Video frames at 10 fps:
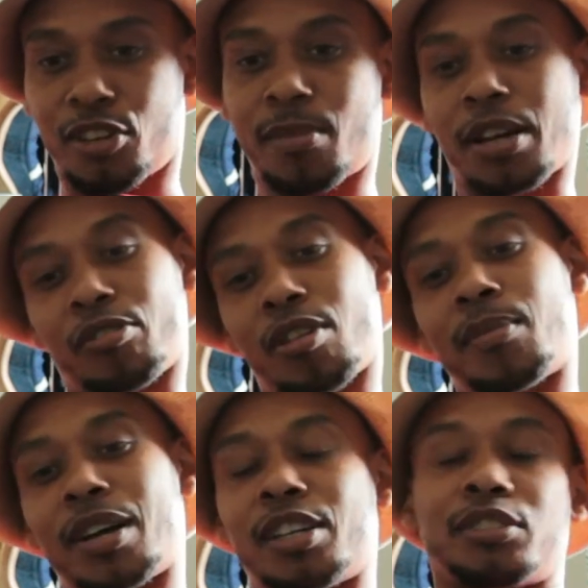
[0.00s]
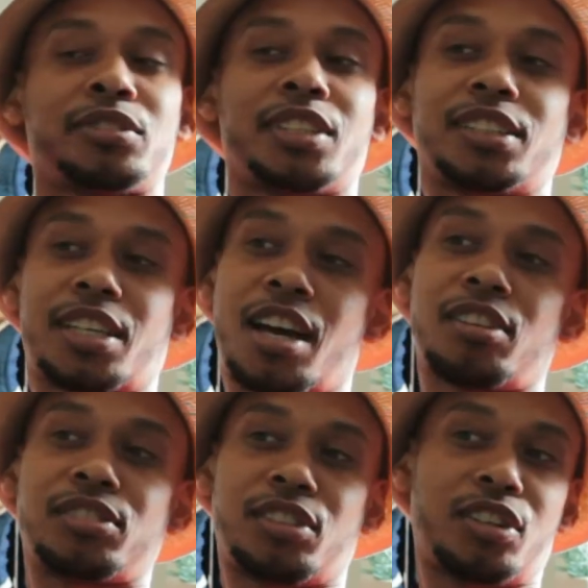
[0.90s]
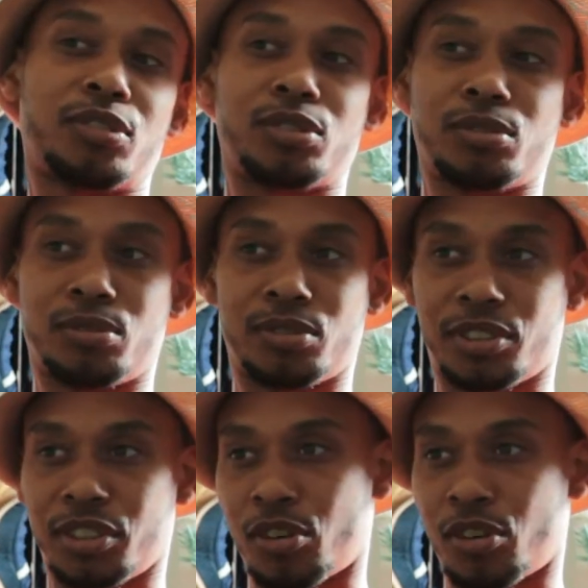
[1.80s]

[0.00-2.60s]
you know, my grandma's house was like the house to go to